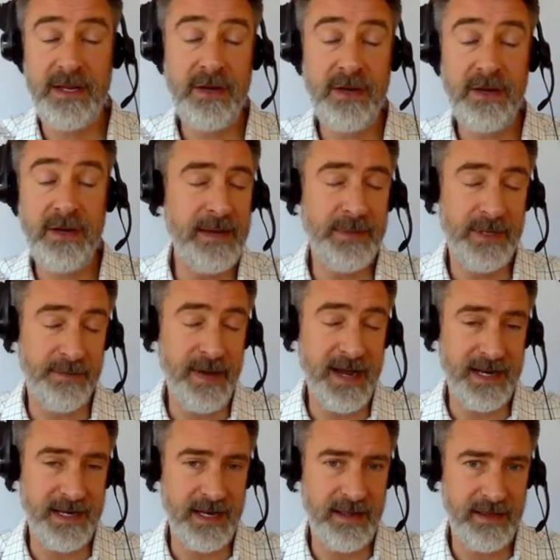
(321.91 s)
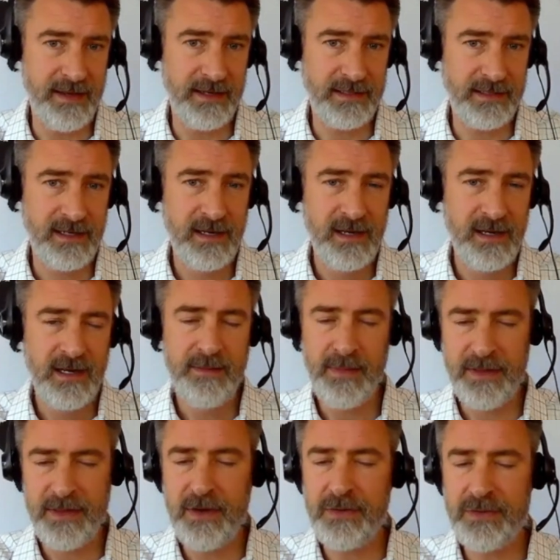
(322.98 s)
The U.S. will still keep demanding things,
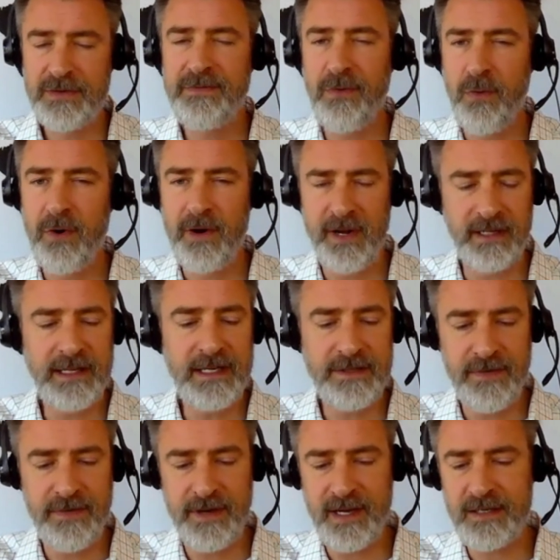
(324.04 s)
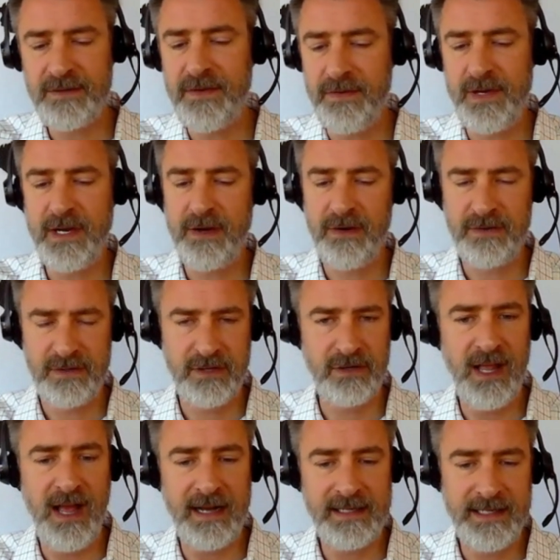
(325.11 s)
but those four, at least for the next few years, they're
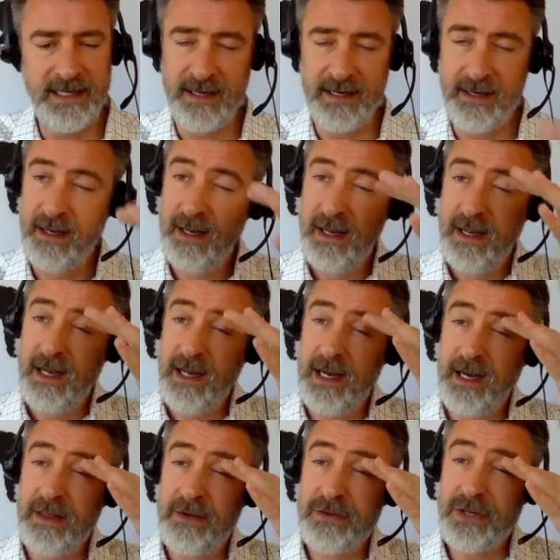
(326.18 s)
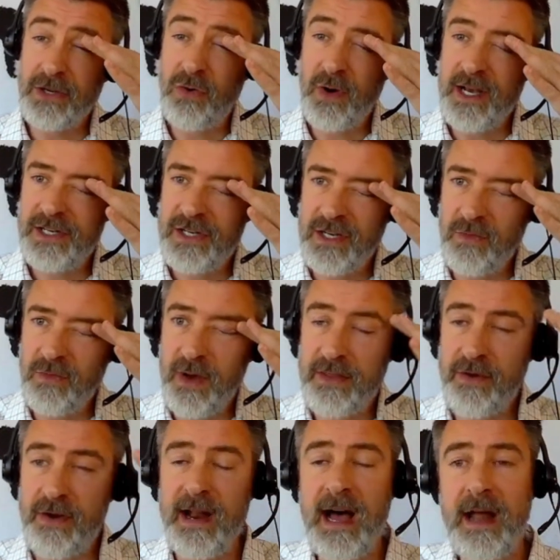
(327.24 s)
locked in. There's a question
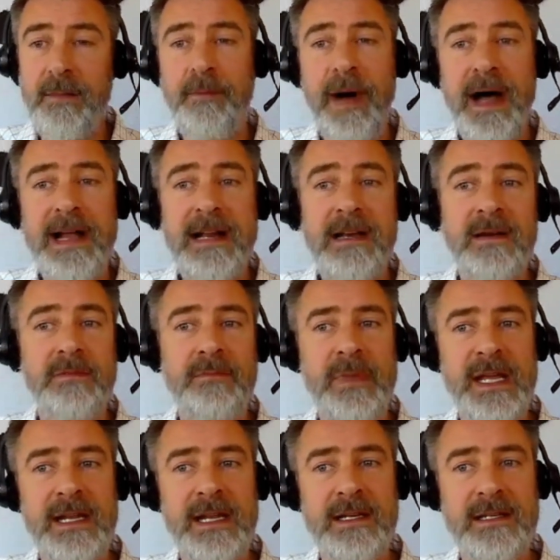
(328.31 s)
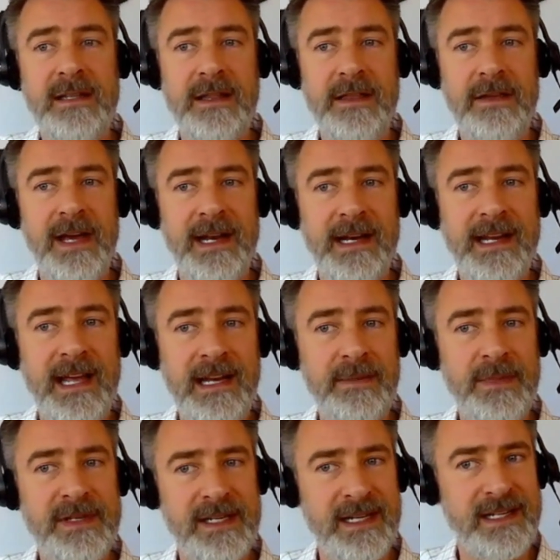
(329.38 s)
whether or not Biden means that the United
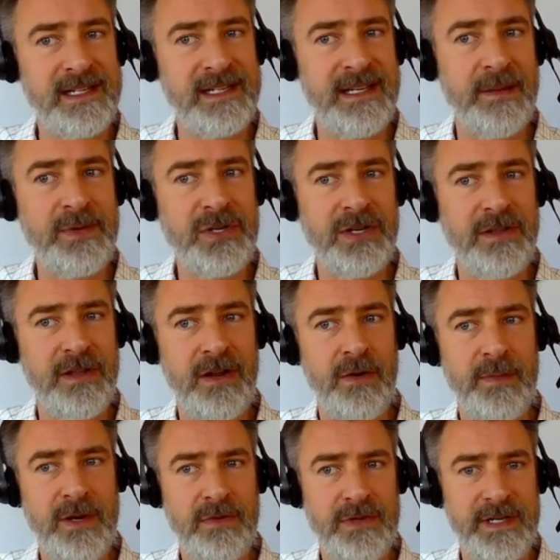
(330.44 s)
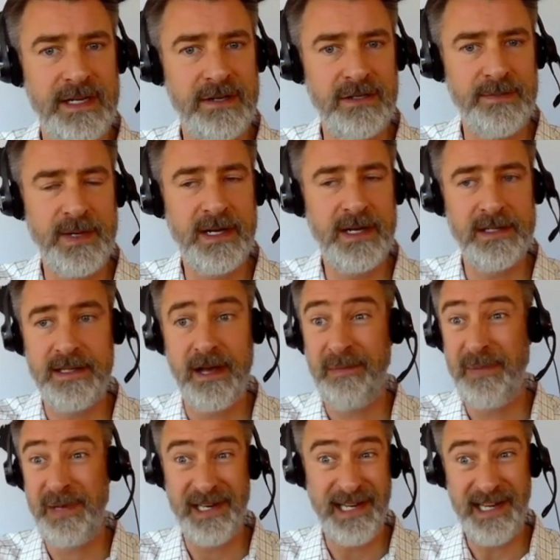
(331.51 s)
Kingdom is an exception to the no new deals, because that would
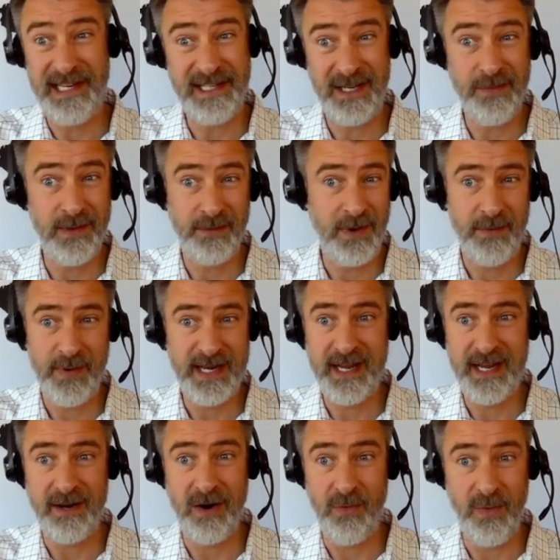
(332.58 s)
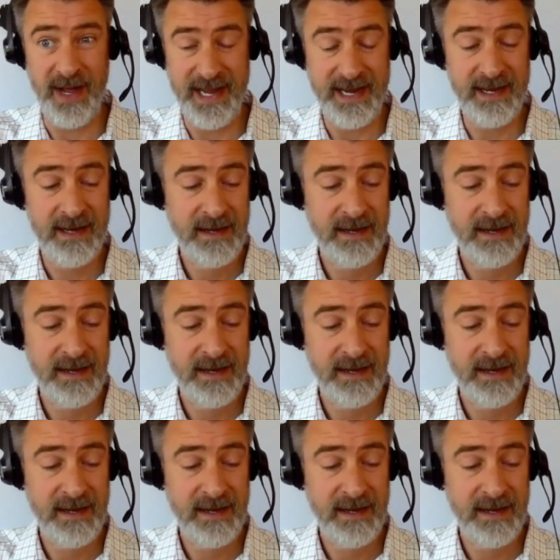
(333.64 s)
be an easy one where we'd get our way.